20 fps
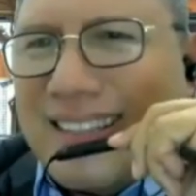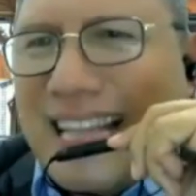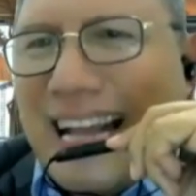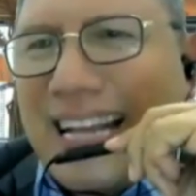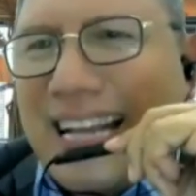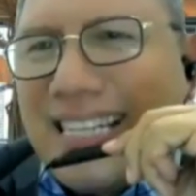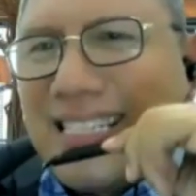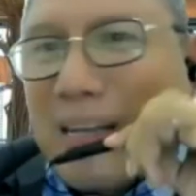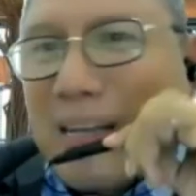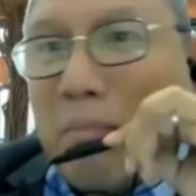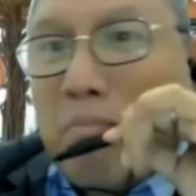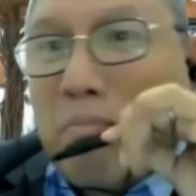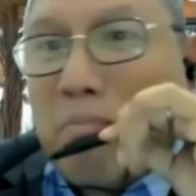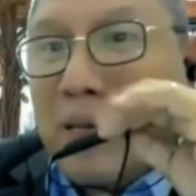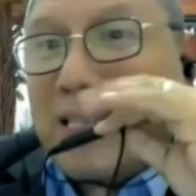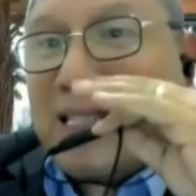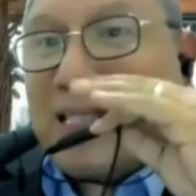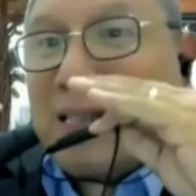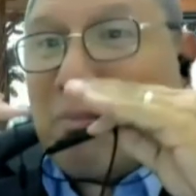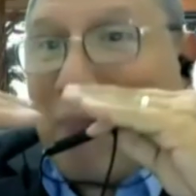there is a
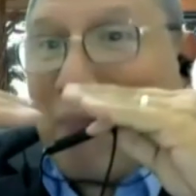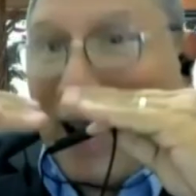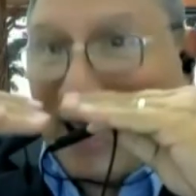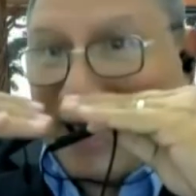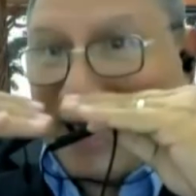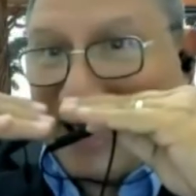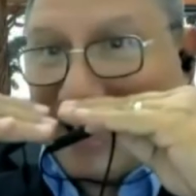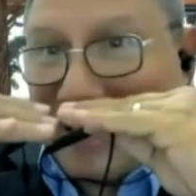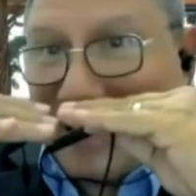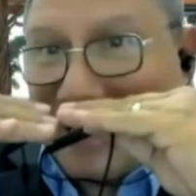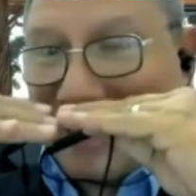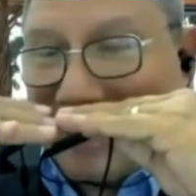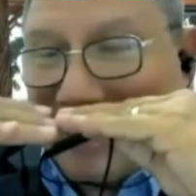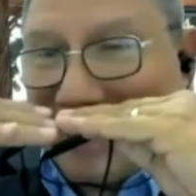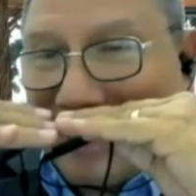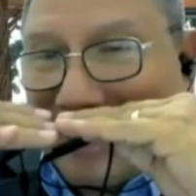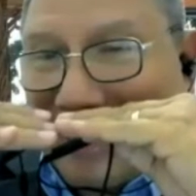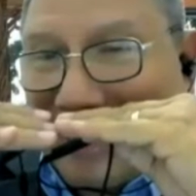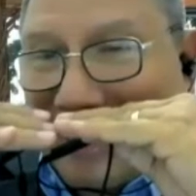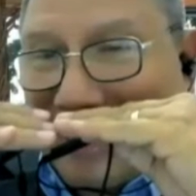mismatch
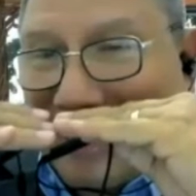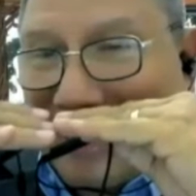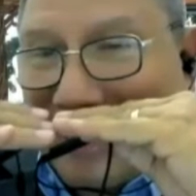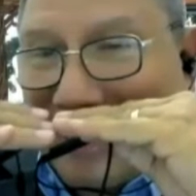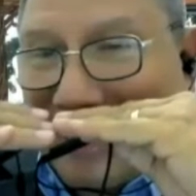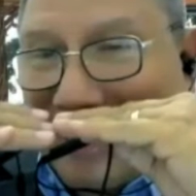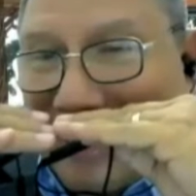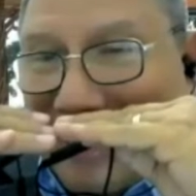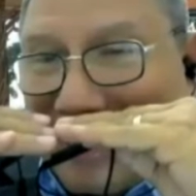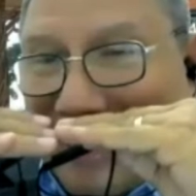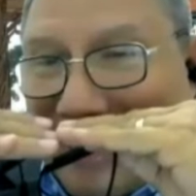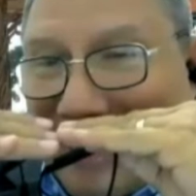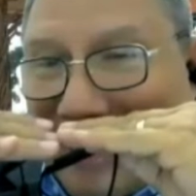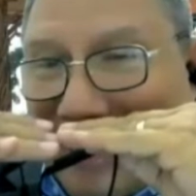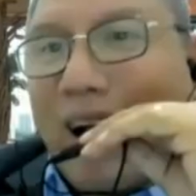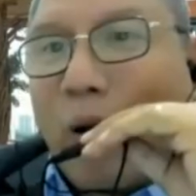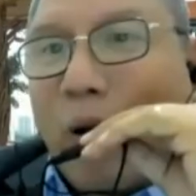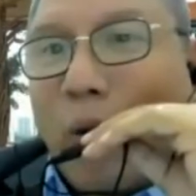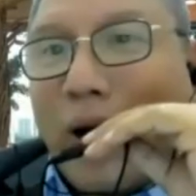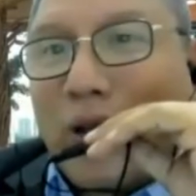
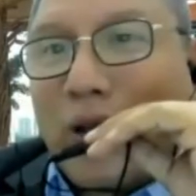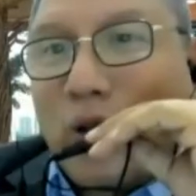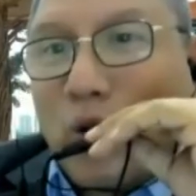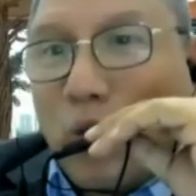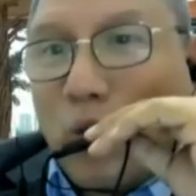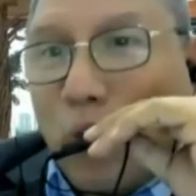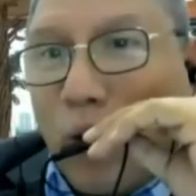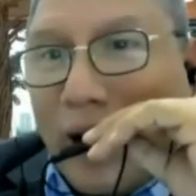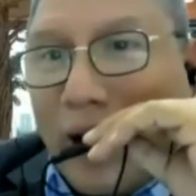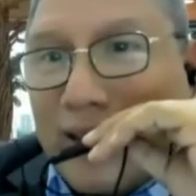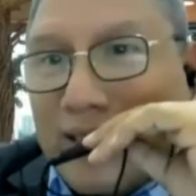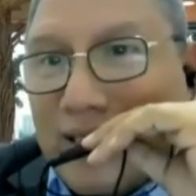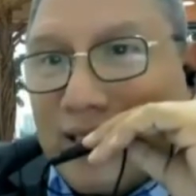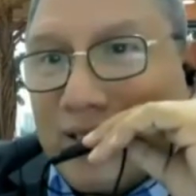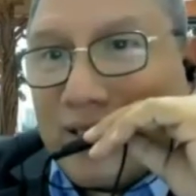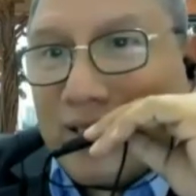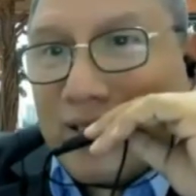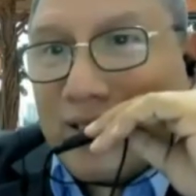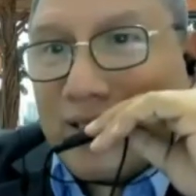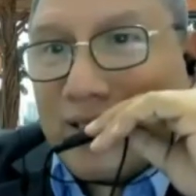antara what you want to
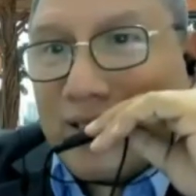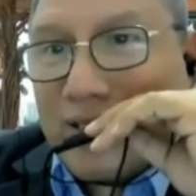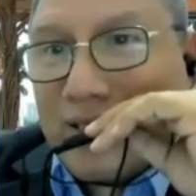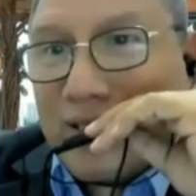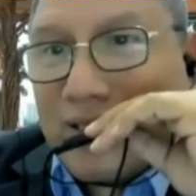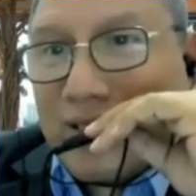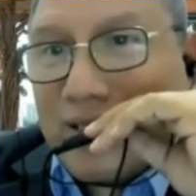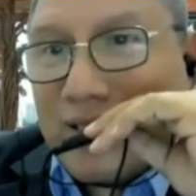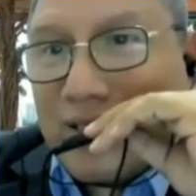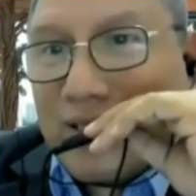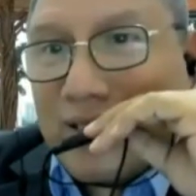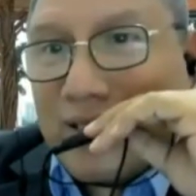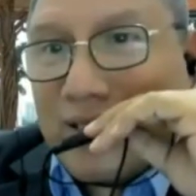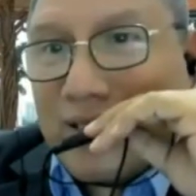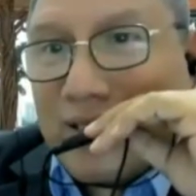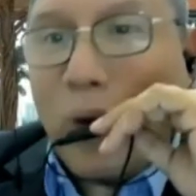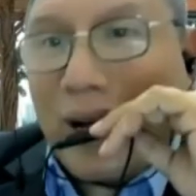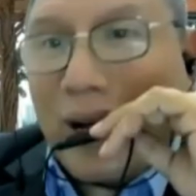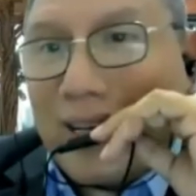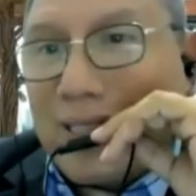say
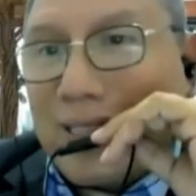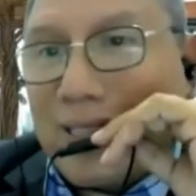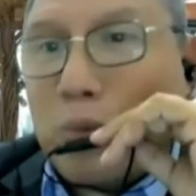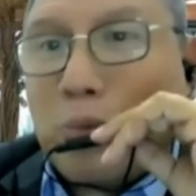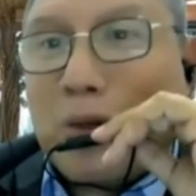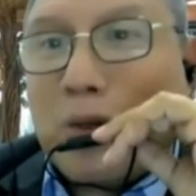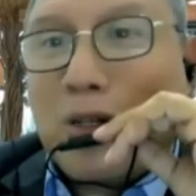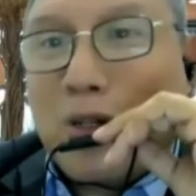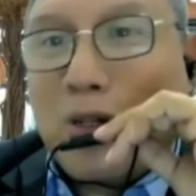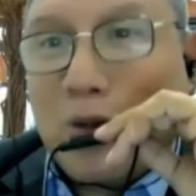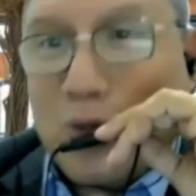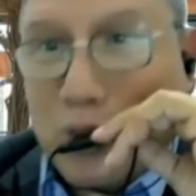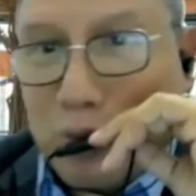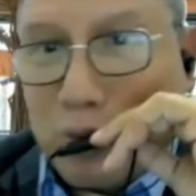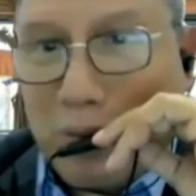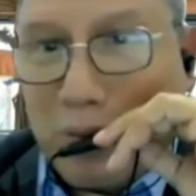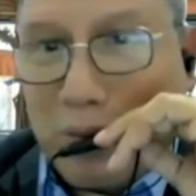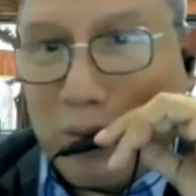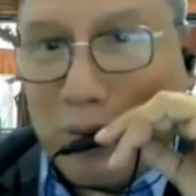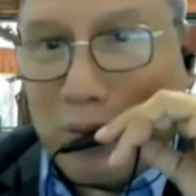and what is produced
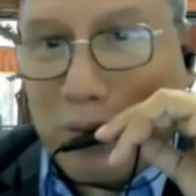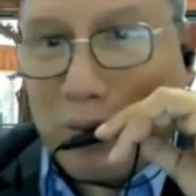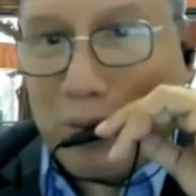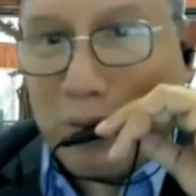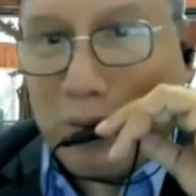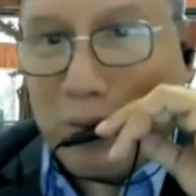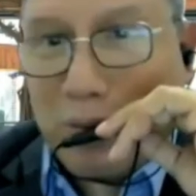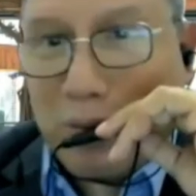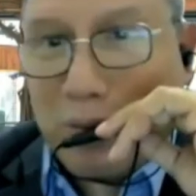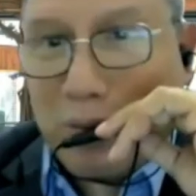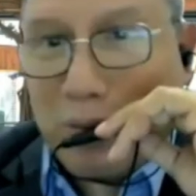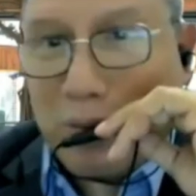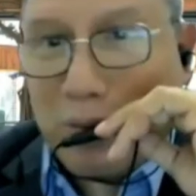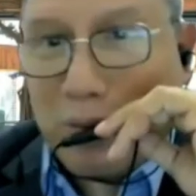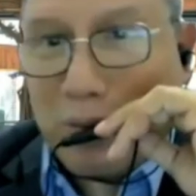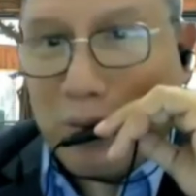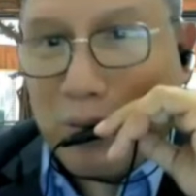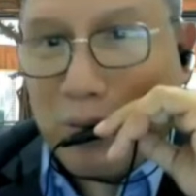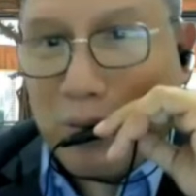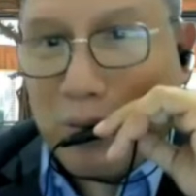by the other side.
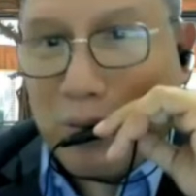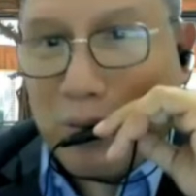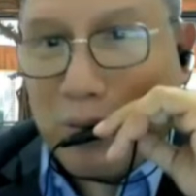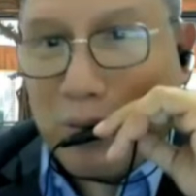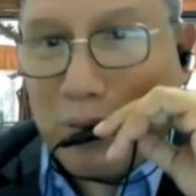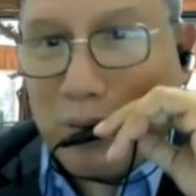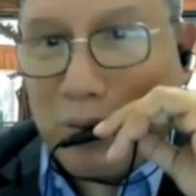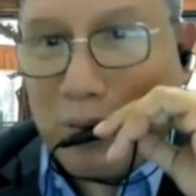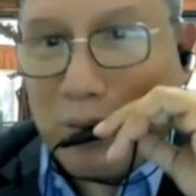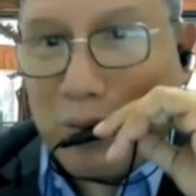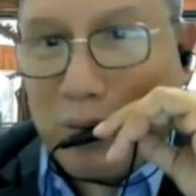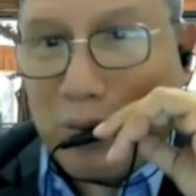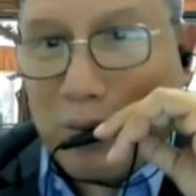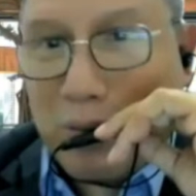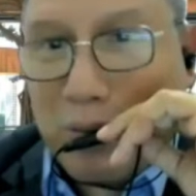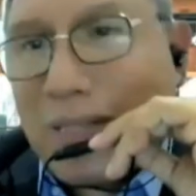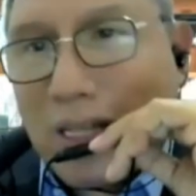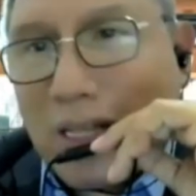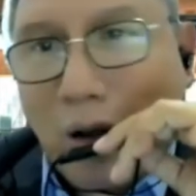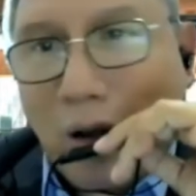So
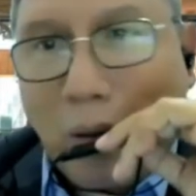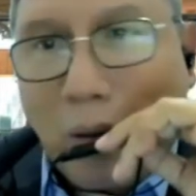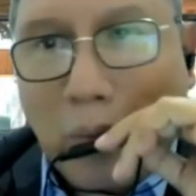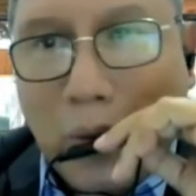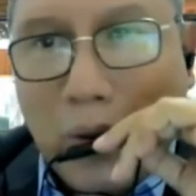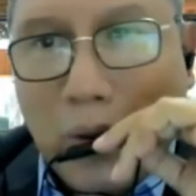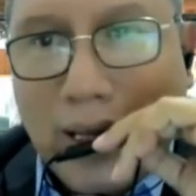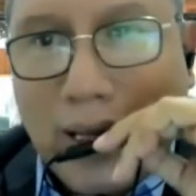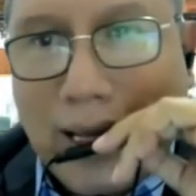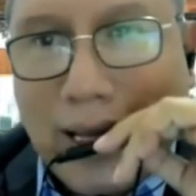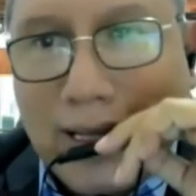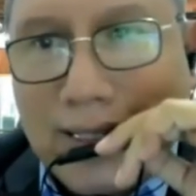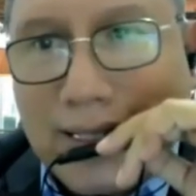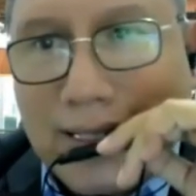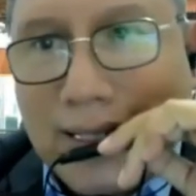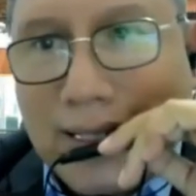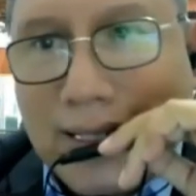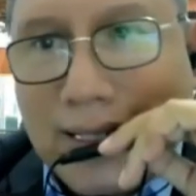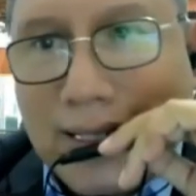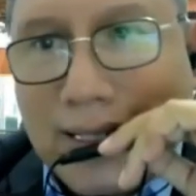sometimes the
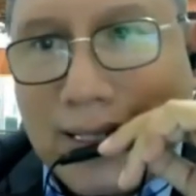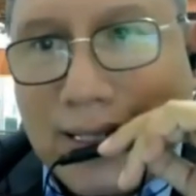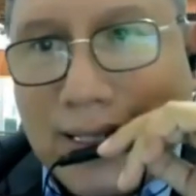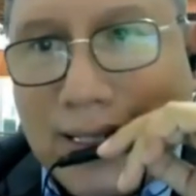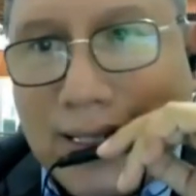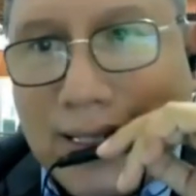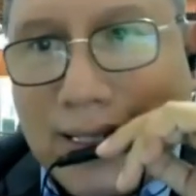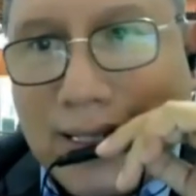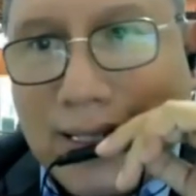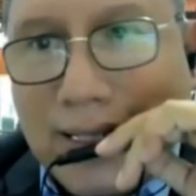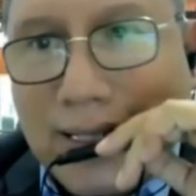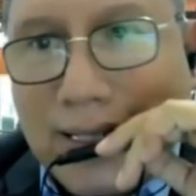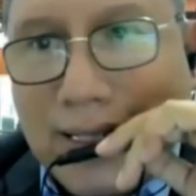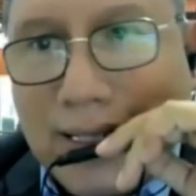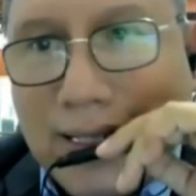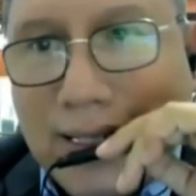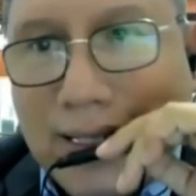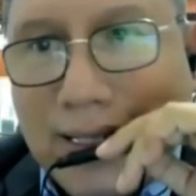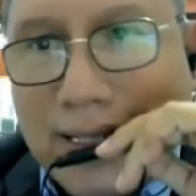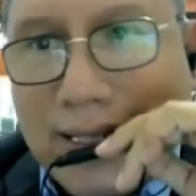communication is
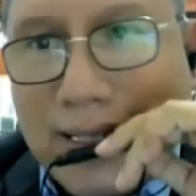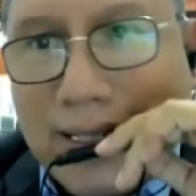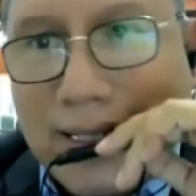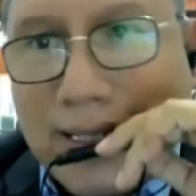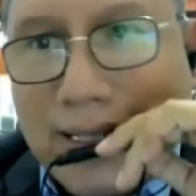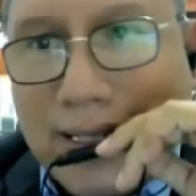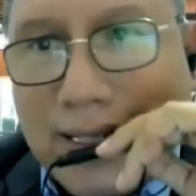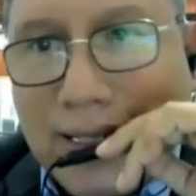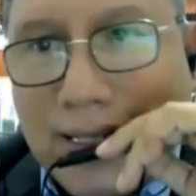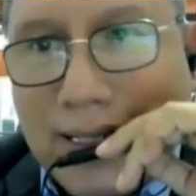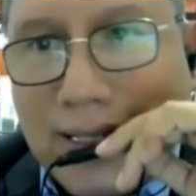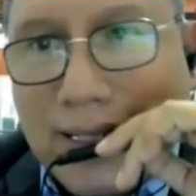incomplete.